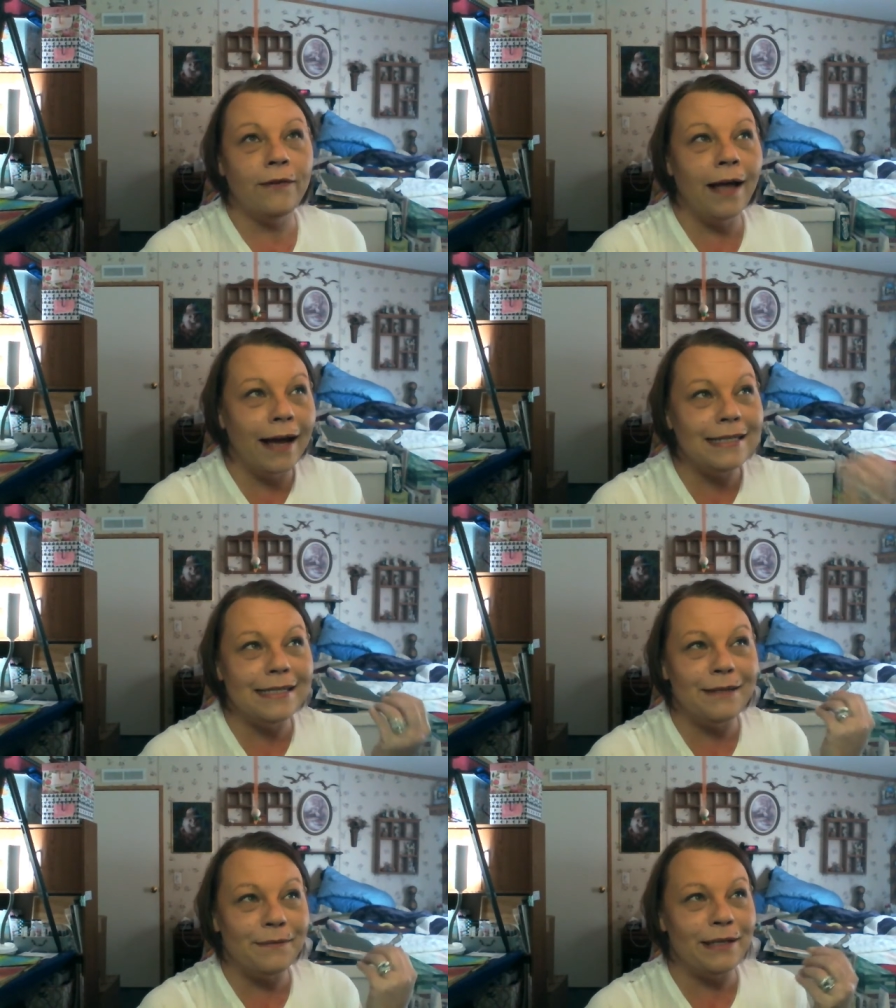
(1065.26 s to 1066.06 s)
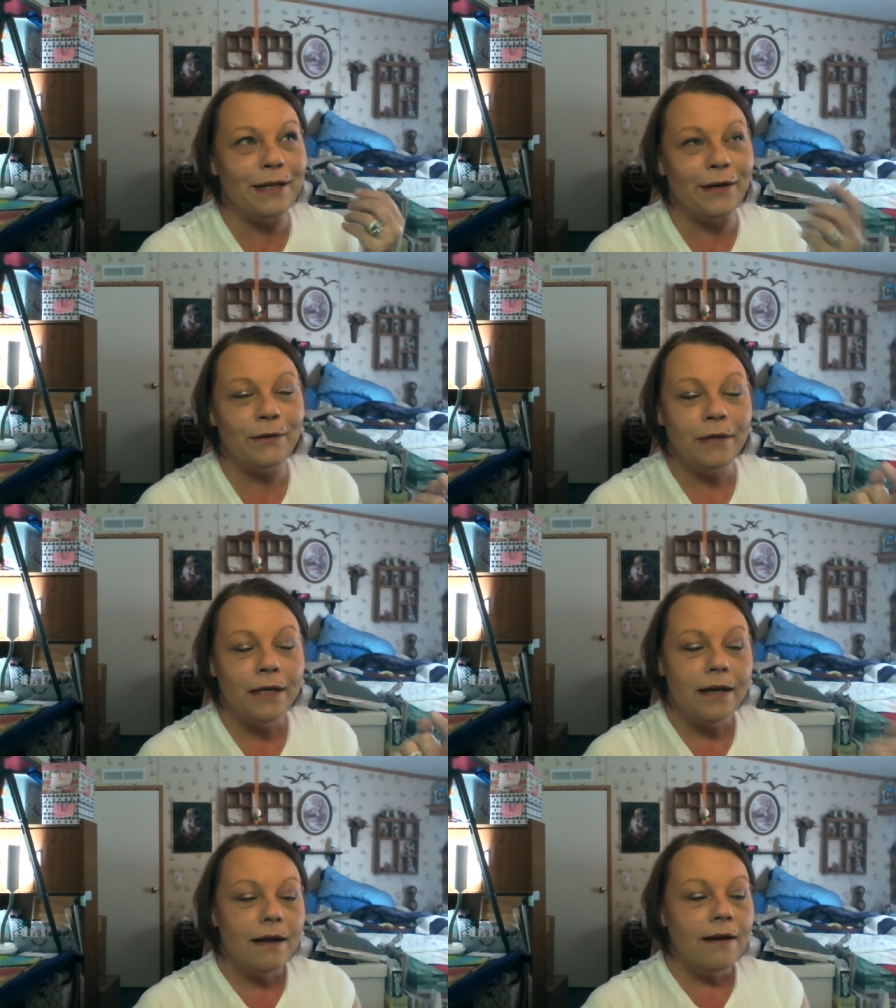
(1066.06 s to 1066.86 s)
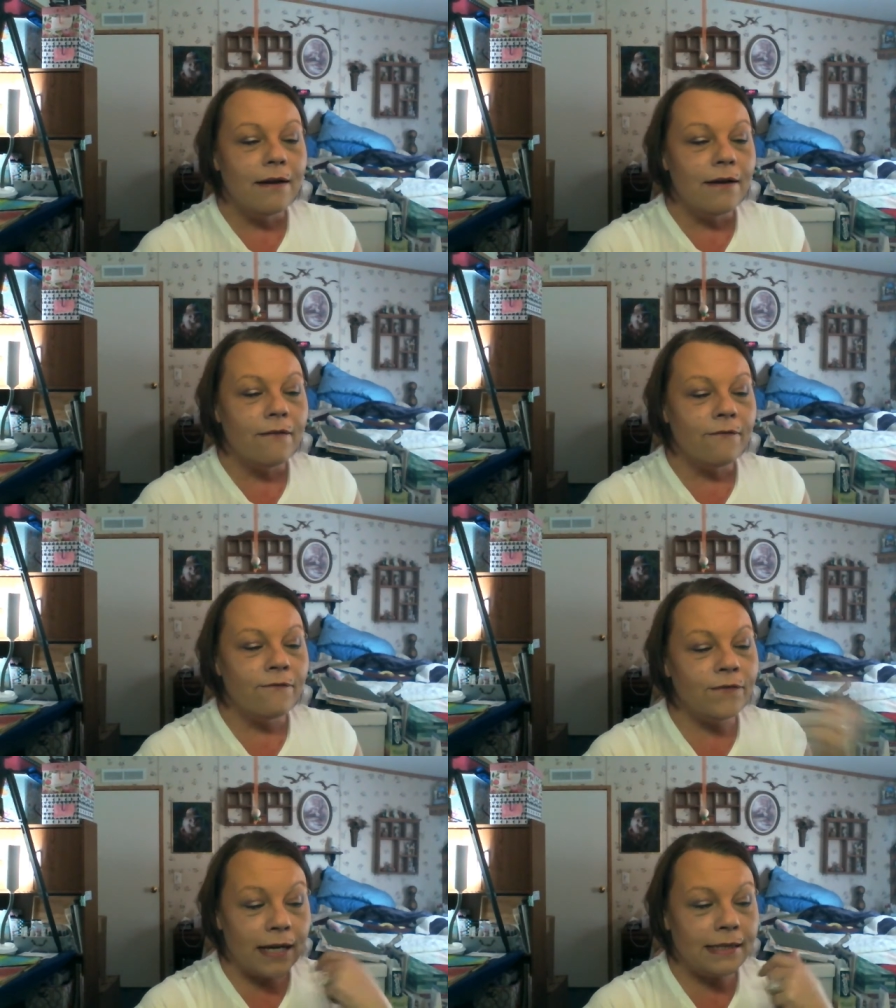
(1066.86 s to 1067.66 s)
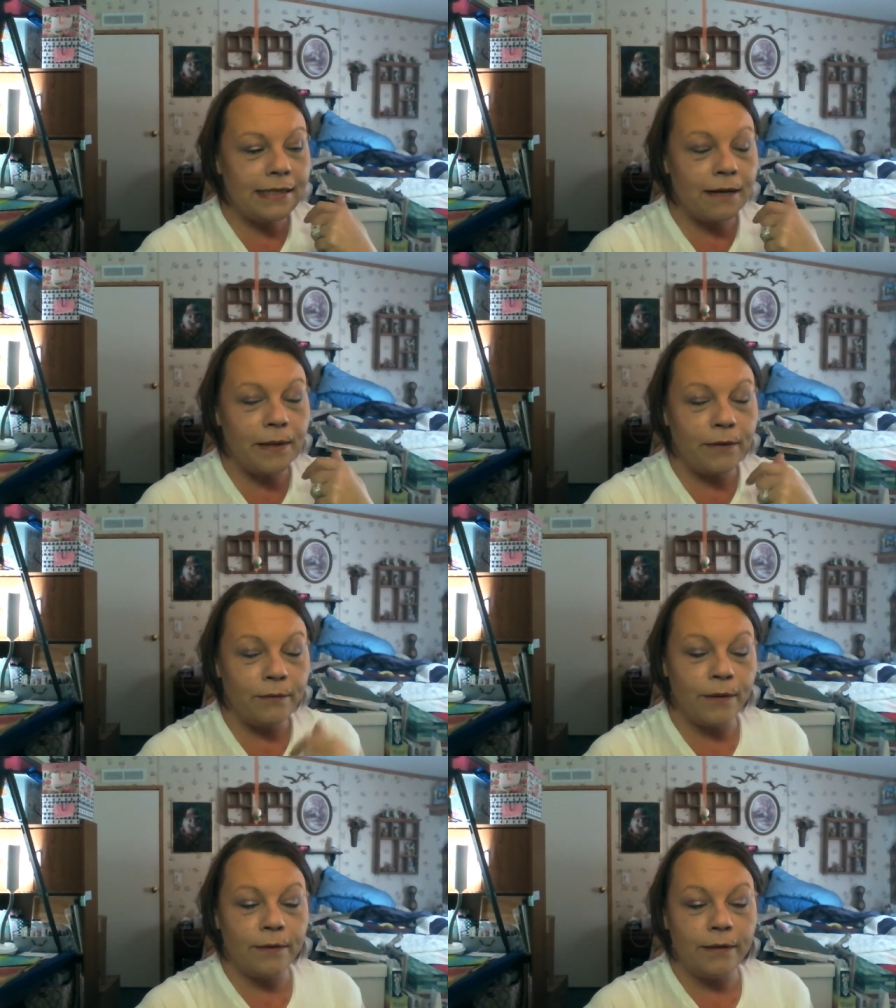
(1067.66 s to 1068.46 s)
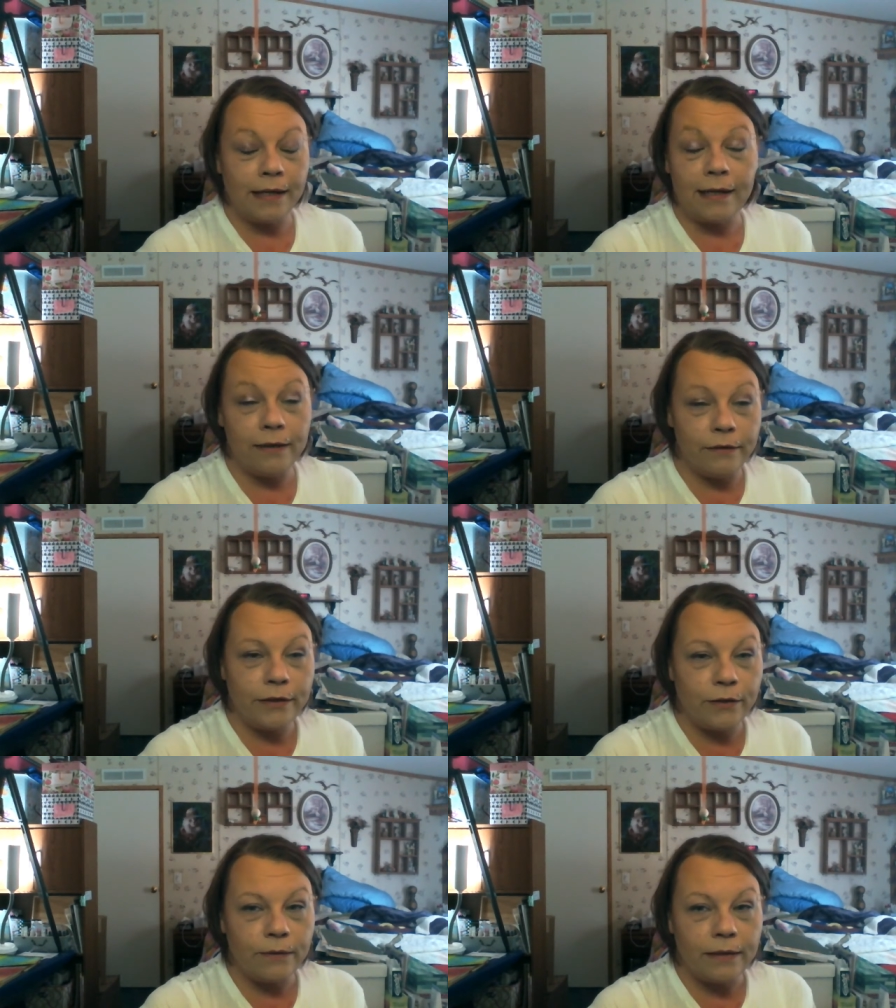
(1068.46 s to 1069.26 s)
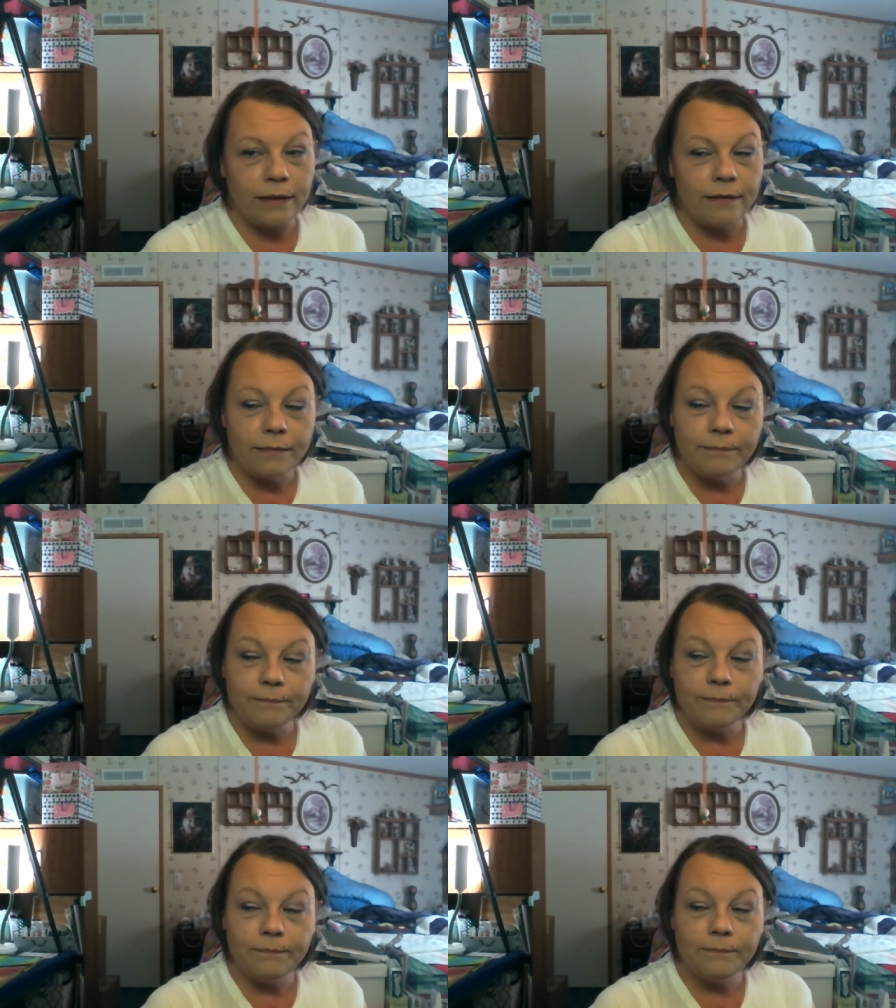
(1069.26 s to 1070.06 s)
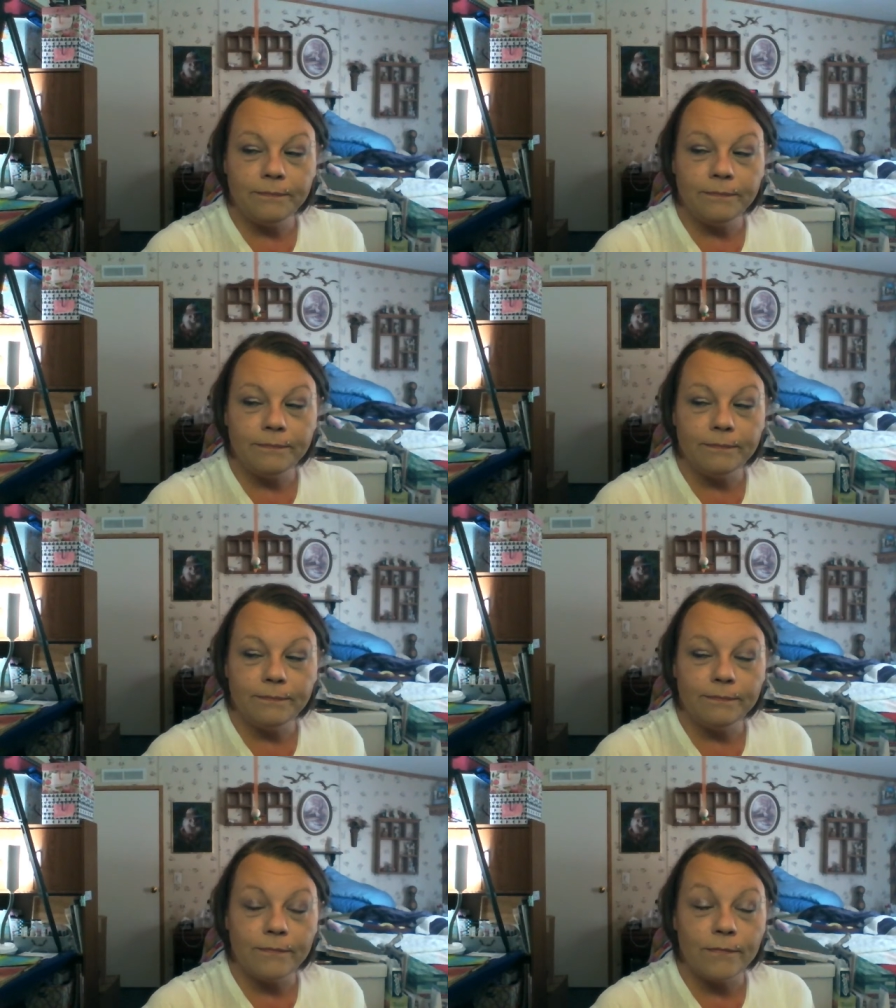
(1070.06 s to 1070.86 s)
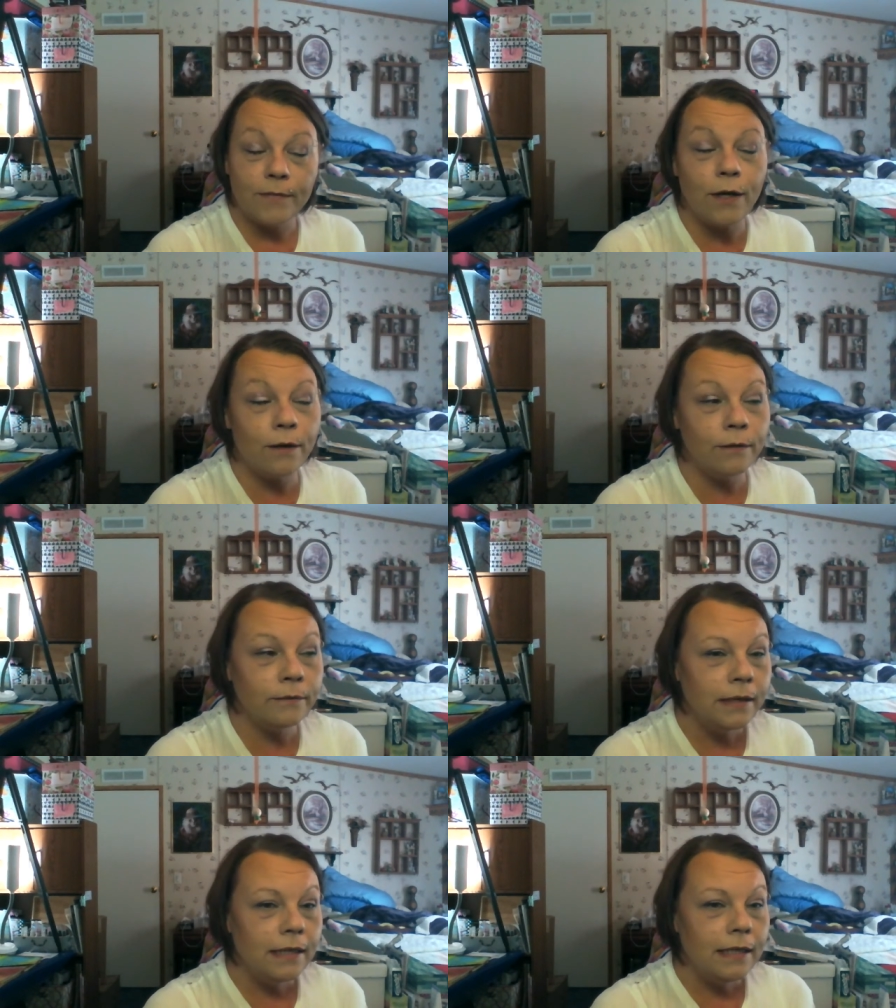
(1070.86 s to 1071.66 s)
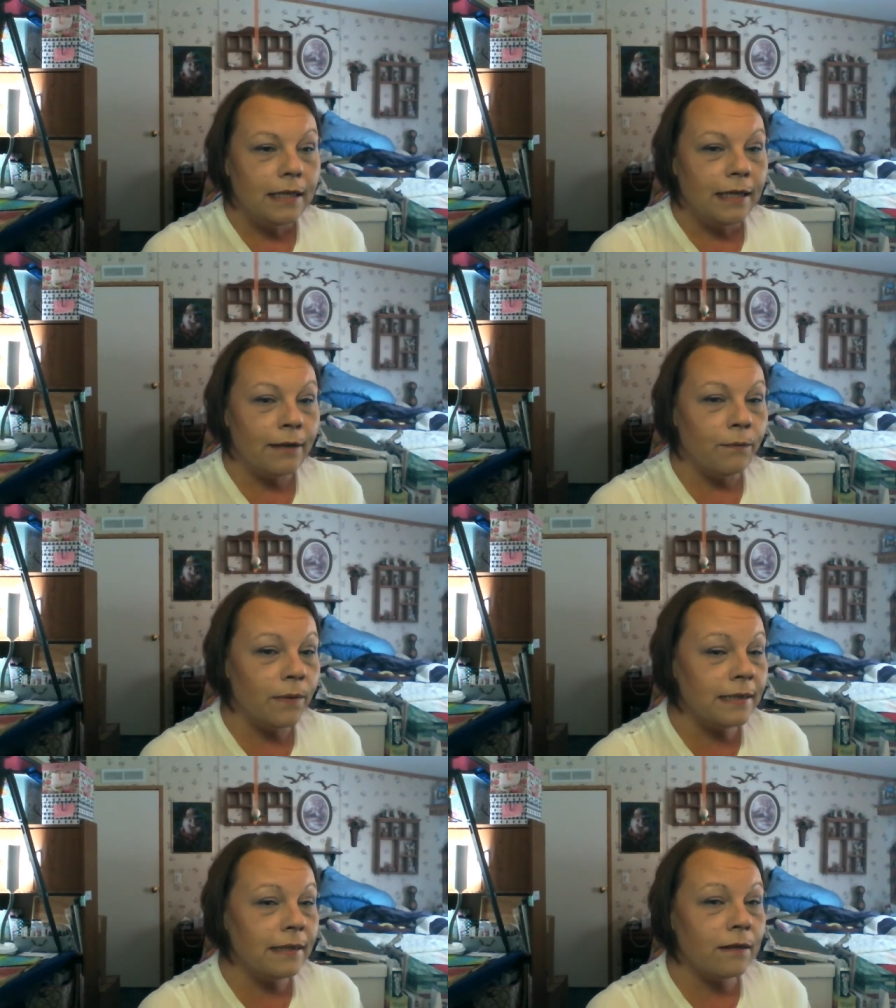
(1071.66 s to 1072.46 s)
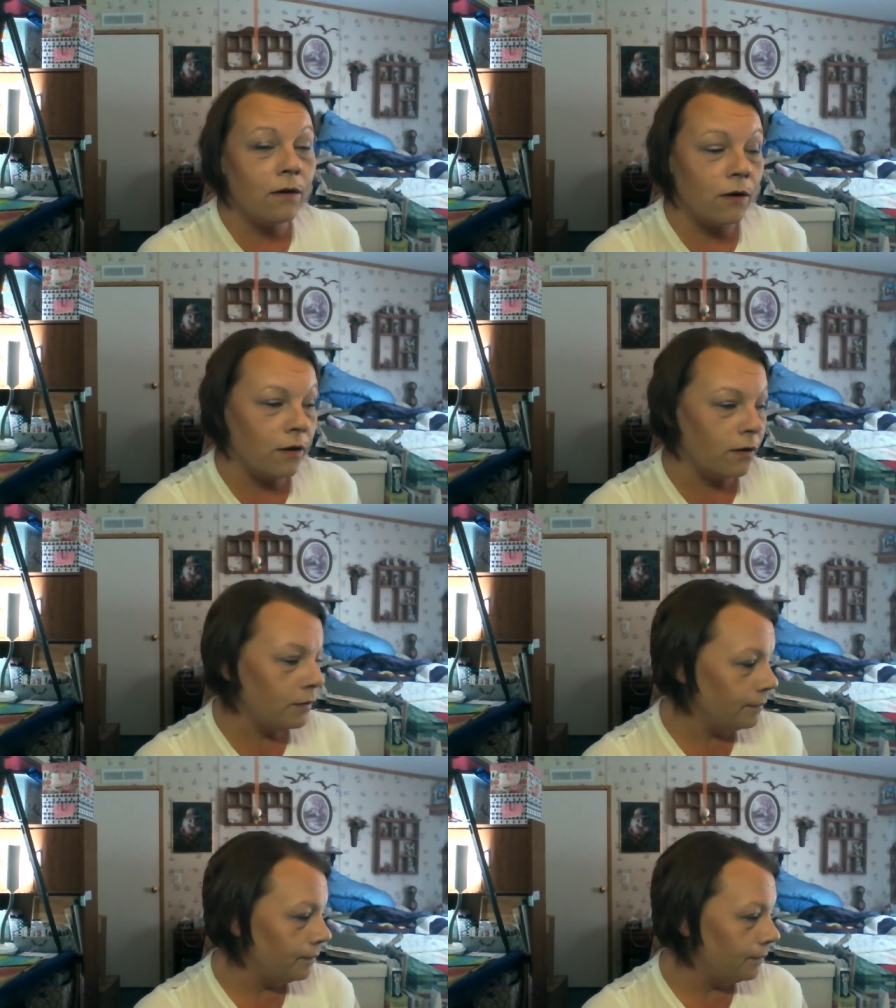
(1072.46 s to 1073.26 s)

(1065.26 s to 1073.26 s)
flies in the window, flies down my throat, and I nearly choked to death. So it wasn't all.